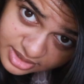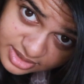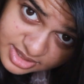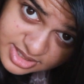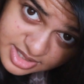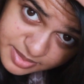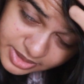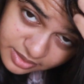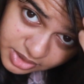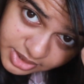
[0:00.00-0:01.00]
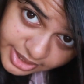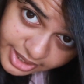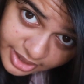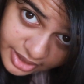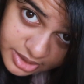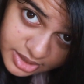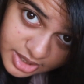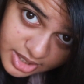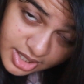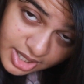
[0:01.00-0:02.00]
think this is my 3rd day hair,
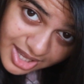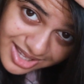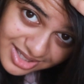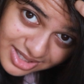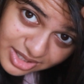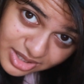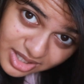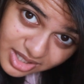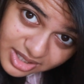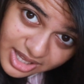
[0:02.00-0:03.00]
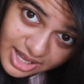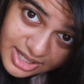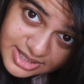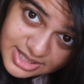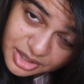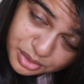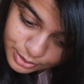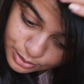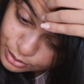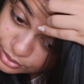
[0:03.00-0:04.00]
and guys, I
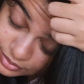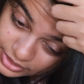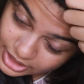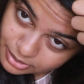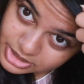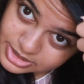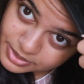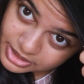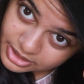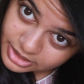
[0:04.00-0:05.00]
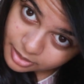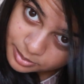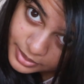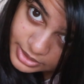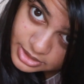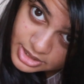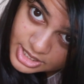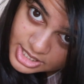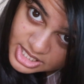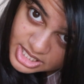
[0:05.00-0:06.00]
don't know if the camera is picking it up, but
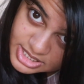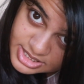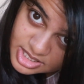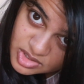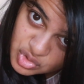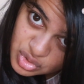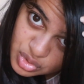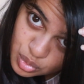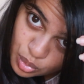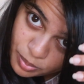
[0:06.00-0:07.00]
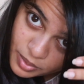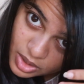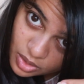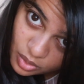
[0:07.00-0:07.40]
it's super